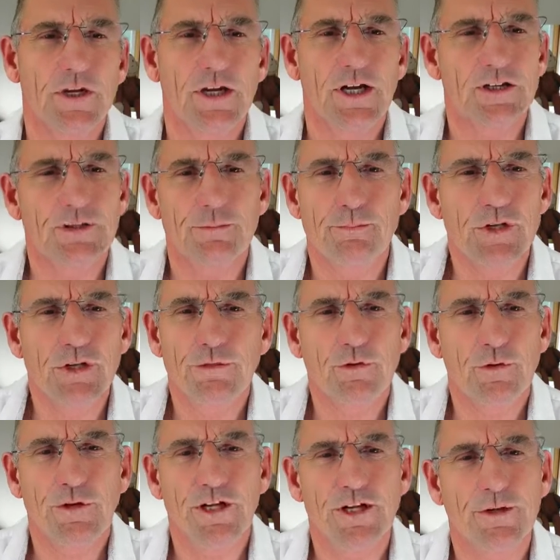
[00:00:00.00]
It's a beautiful
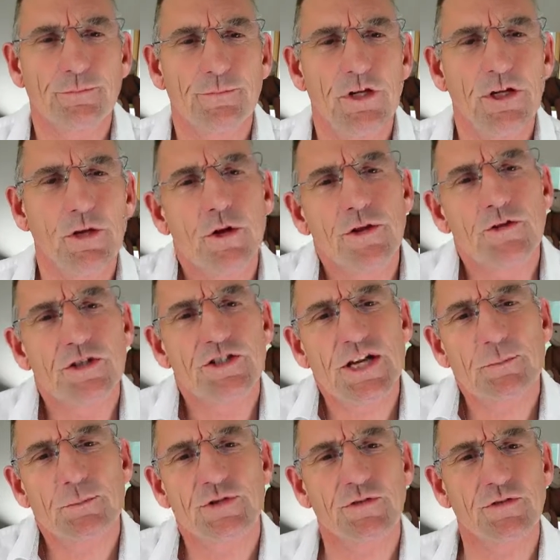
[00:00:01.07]
thing. Other
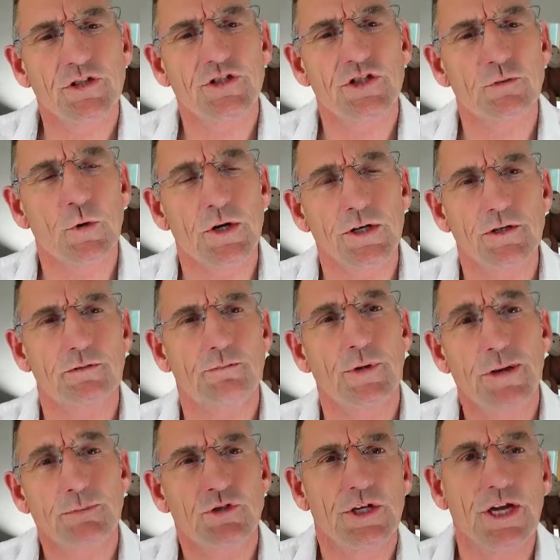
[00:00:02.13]
examples of this is when
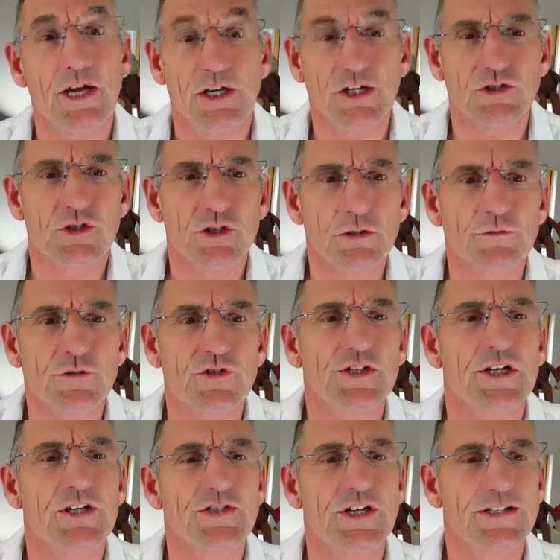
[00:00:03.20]
perhaps you get an external
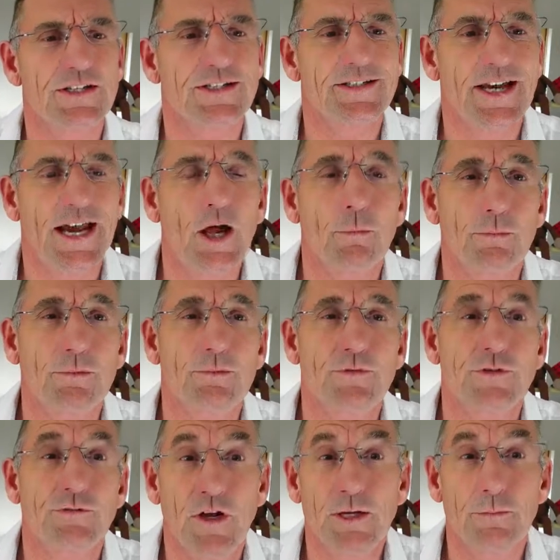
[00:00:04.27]
facilitator to help
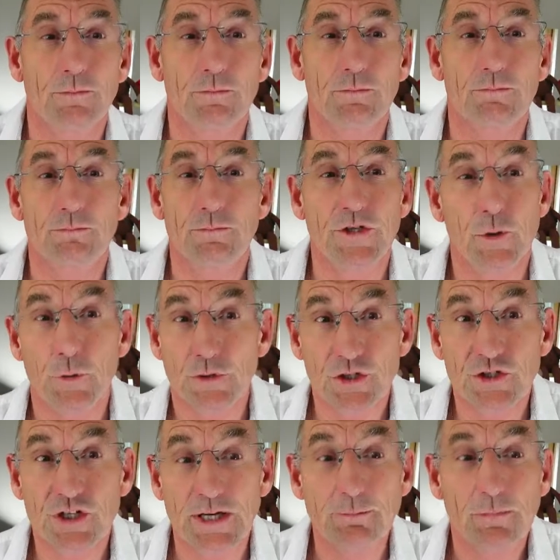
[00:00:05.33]
develop you and your
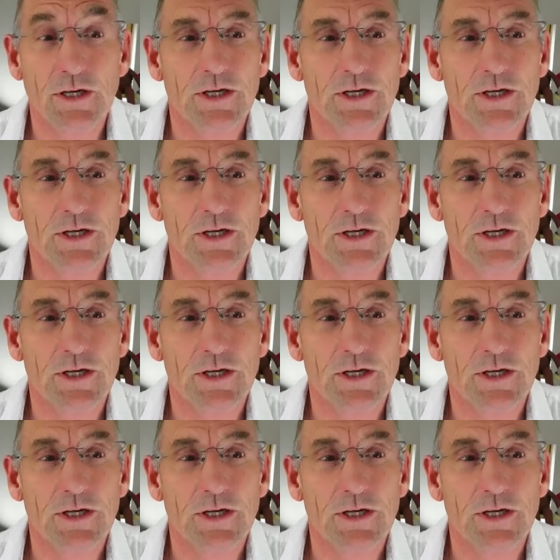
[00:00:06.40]
team.